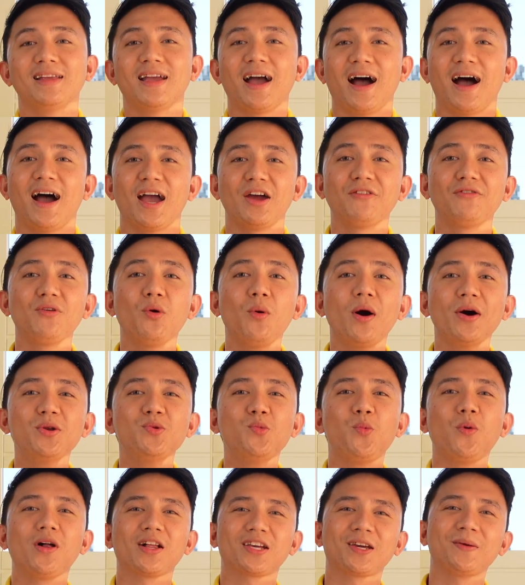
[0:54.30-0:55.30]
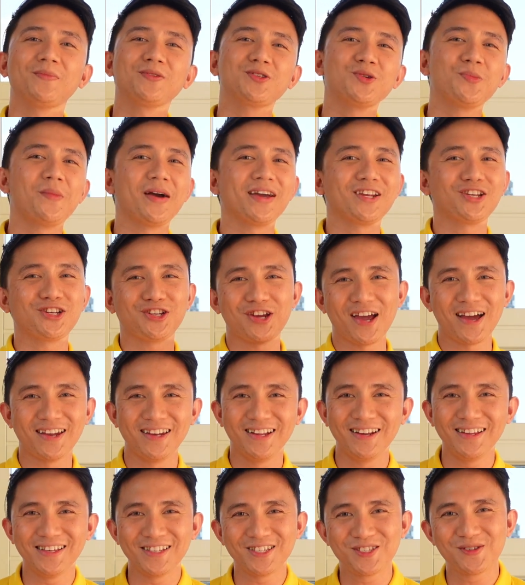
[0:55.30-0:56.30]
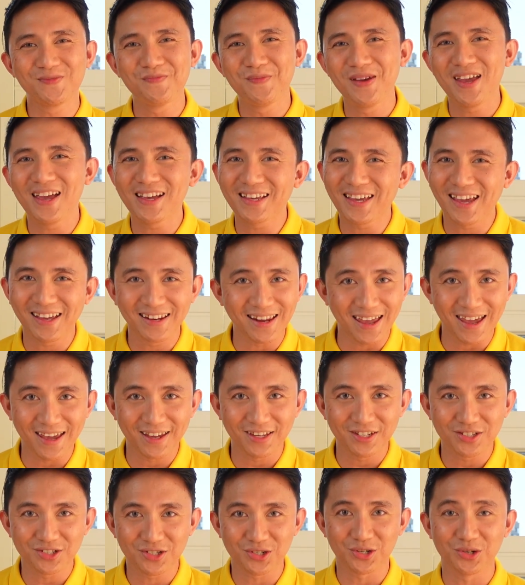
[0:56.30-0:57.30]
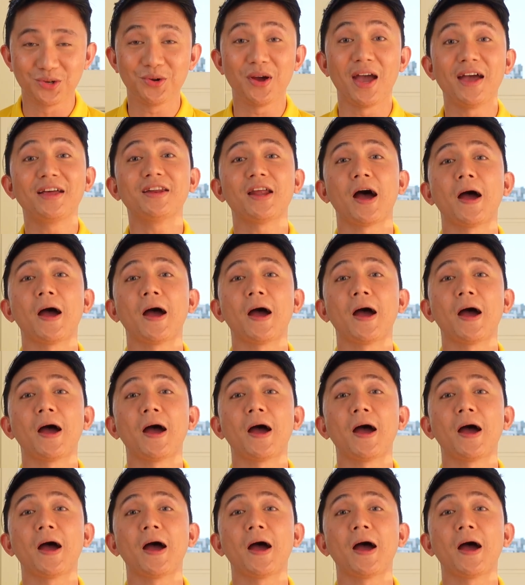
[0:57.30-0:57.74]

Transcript: Hi everyone, welcome to my channel. It's me again, Andrew, and